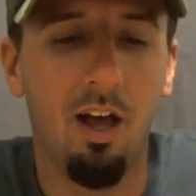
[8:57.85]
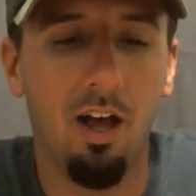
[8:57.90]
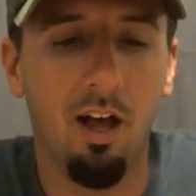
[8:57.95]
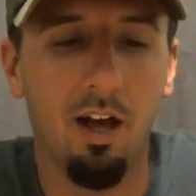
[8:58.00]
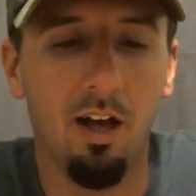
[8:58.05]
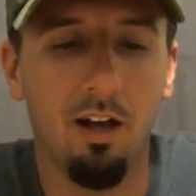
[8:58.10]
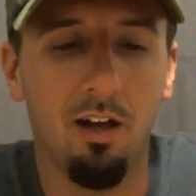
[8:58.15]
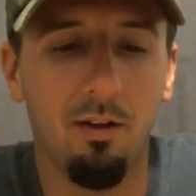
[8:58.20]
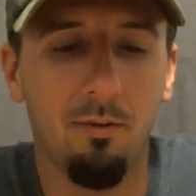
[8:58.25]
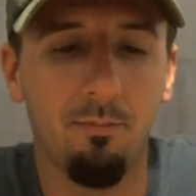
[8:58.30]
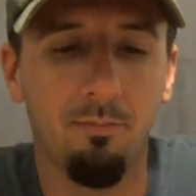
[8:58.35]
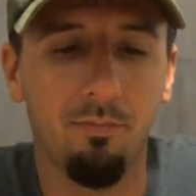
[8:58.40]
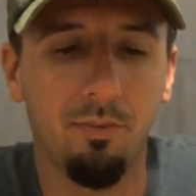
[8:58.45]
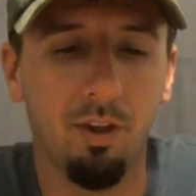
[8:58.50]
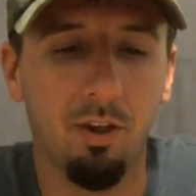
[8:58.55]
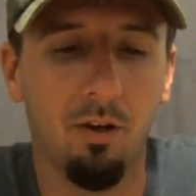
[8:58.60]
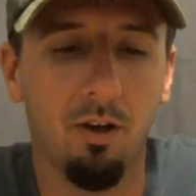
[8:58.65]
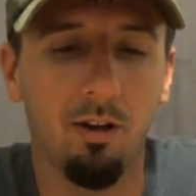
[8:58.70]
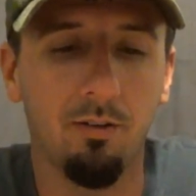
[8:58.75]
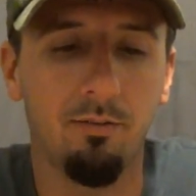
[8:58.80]
You
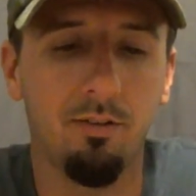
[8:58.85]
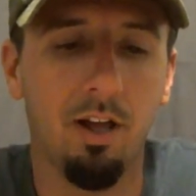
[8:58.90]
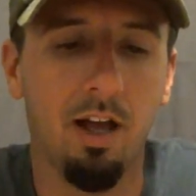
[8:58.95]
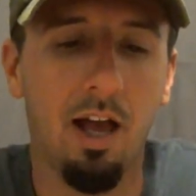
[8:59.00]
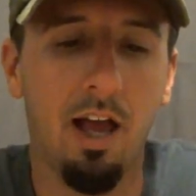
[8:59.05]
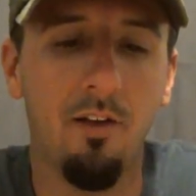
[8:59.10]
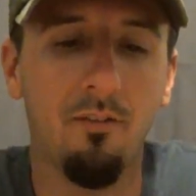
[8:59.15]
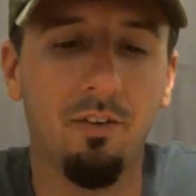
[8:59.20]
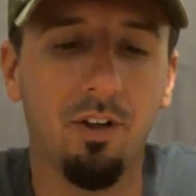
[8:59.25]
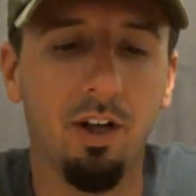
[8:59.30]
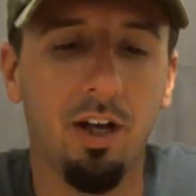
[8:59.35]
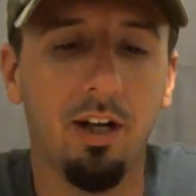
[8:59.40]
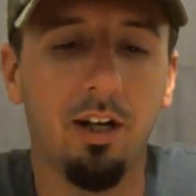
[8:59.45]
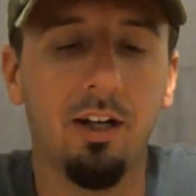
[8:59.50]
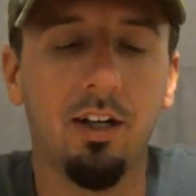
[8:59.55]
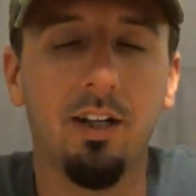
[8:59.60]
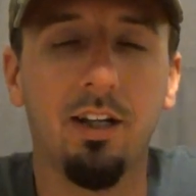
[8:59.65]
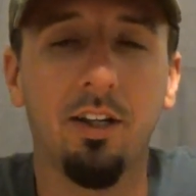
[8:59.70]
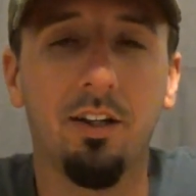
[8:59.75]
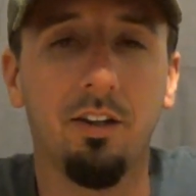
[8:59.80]
know, I haven't gotten
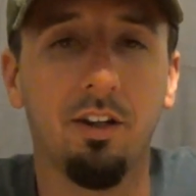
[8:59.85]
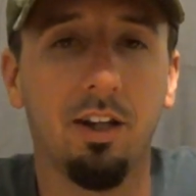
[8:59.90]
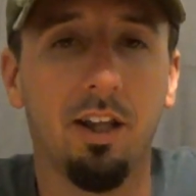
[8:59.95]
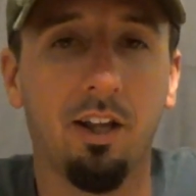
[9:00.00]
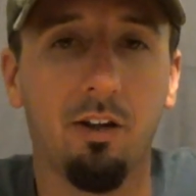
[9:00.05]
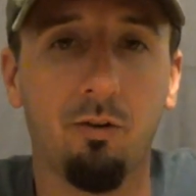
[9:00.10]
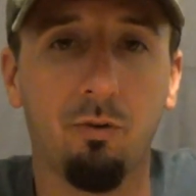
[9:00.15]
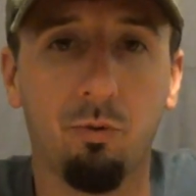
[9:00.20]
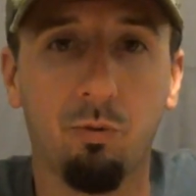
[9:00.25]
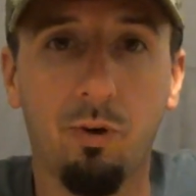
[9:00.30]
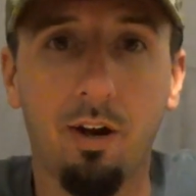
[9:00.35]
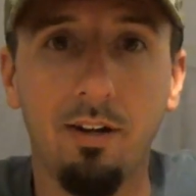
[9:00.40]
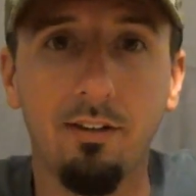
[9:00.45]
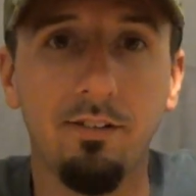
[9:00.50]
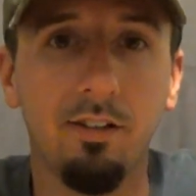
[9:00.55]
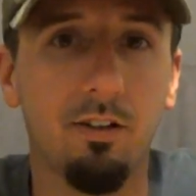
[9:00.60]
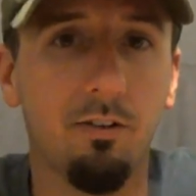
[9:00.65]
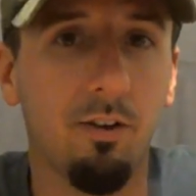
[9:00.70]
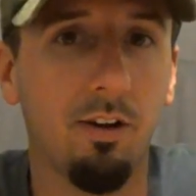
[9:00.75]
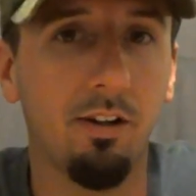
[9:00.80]
into the like
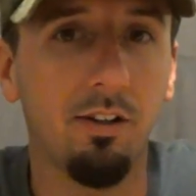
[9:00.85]
crazy